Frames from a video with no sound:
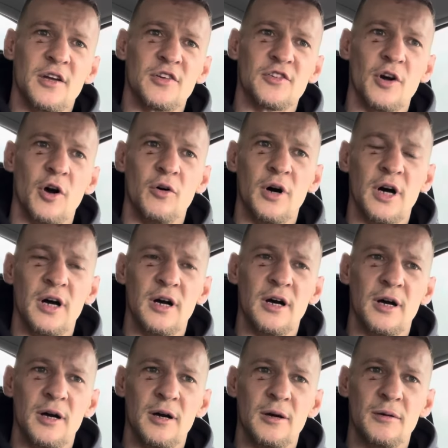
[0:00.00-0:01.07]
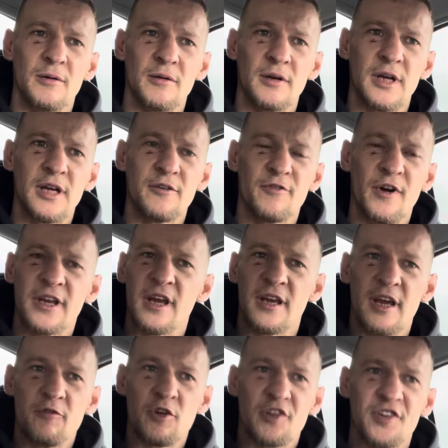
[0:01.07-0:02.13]
So, if I can
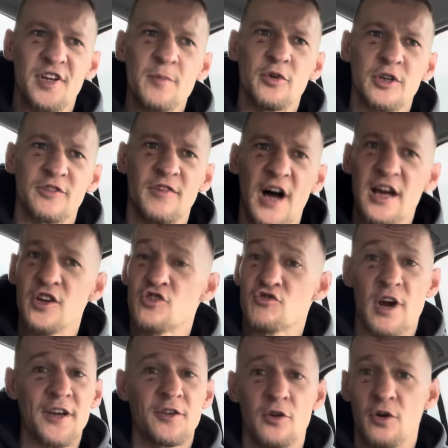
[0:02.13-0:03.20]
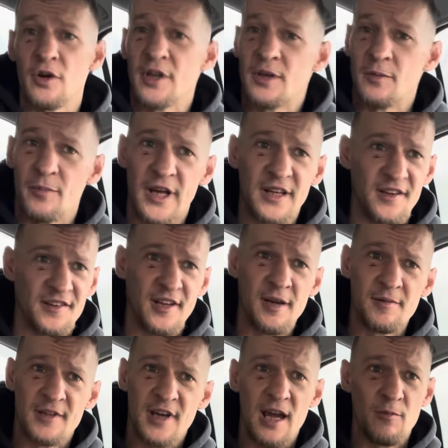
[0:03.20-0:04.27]
give you a simple advice, try to go out to bed at the
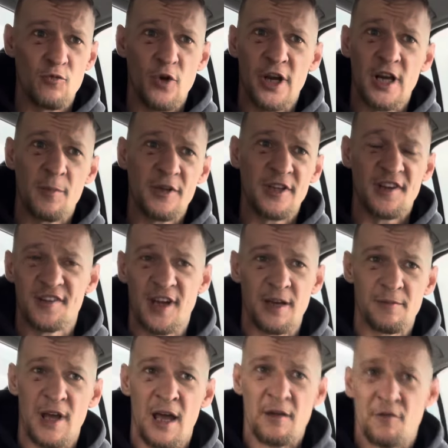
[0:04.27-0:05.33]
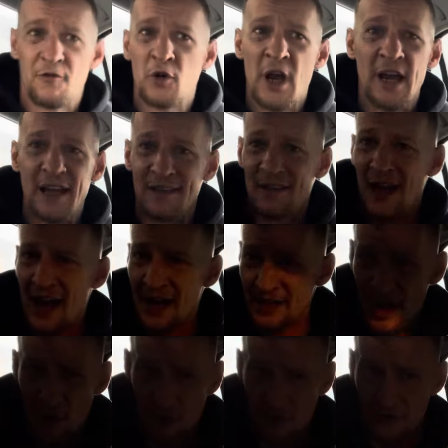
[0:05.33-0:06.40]
same time, wake up at the same time. If you can get 9
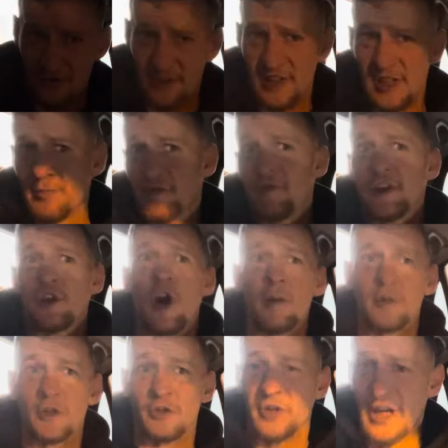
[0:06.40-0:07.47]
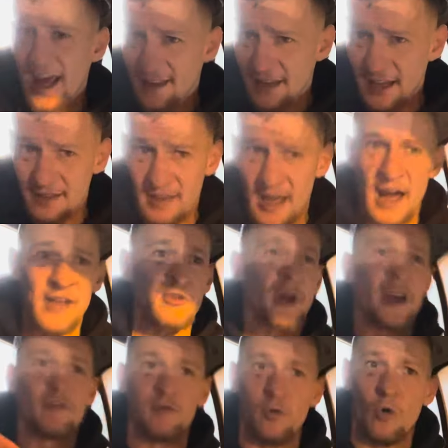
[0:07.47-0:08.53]
hours of sleep, phenomenal. You can't get nine, you
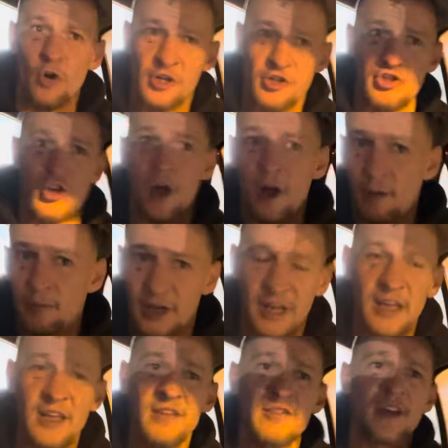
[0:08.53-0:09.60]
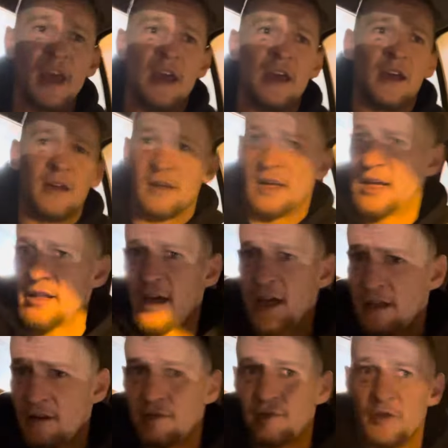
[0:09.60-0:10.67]
have work, job, kids, get
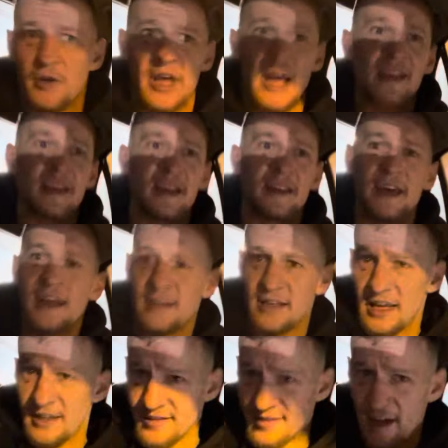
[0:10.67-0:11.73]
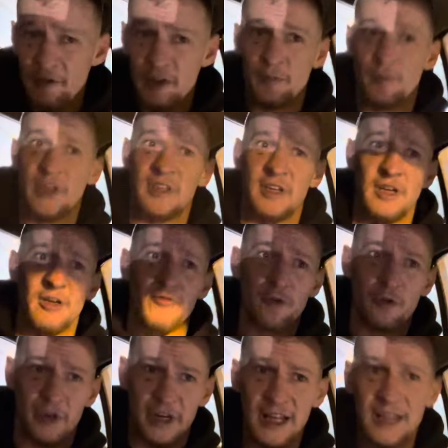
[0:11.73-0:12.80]
eight. You can't get eight, get seven. But if
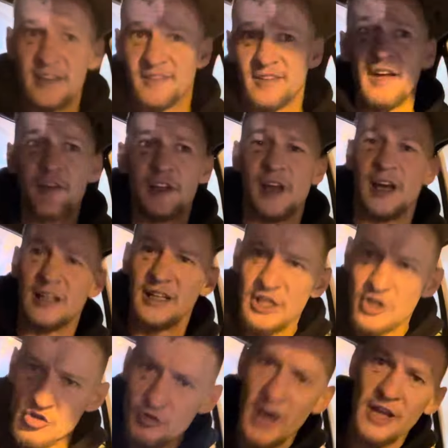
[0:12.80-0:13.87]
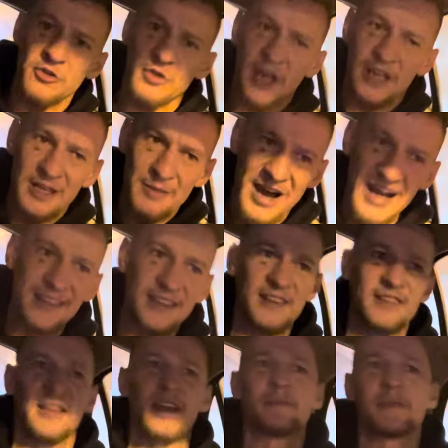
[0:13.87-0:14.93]
you're getting seven, at least try to get them at the
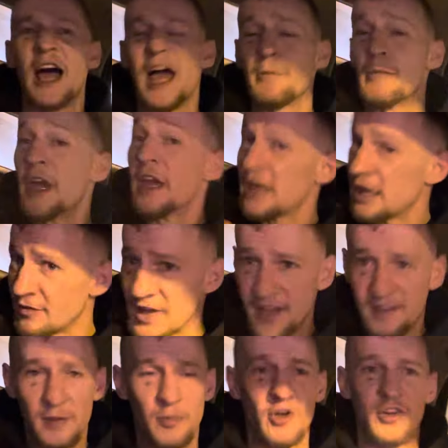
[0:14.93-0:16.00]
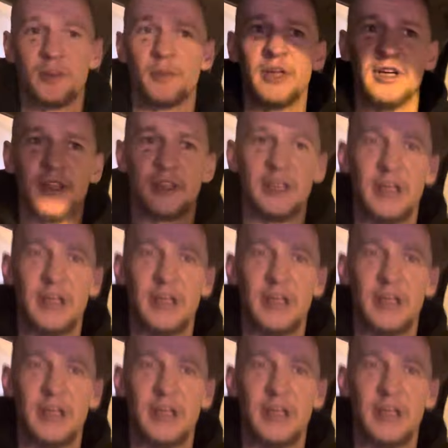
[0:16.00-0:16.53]
same time, if that's a possibility.